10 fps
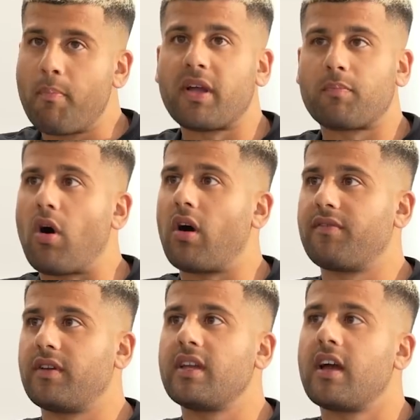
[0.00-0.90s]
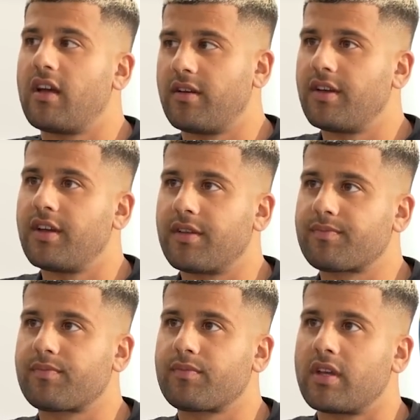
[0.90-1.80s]
it? Yeah,
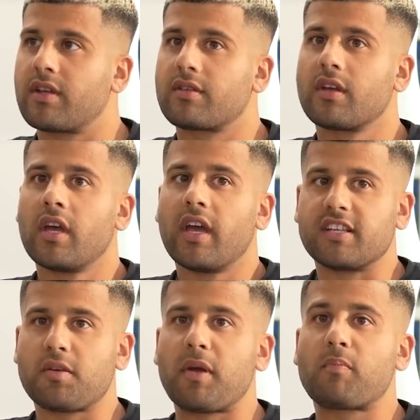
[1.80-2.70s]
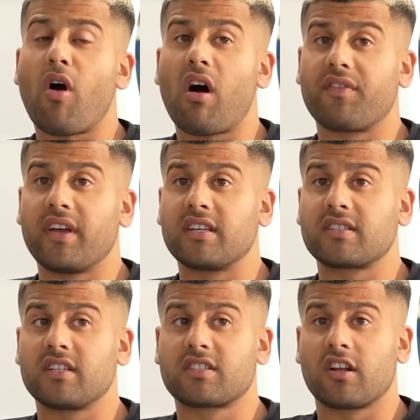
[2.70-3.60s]
it's a big part of it.
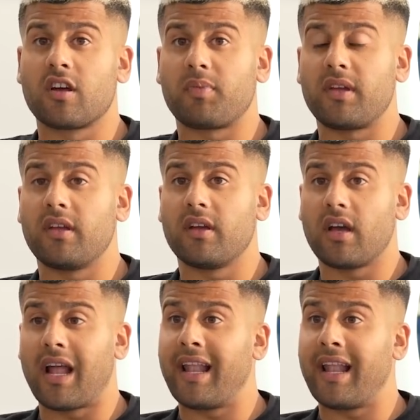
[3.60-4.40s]
It's gonna be a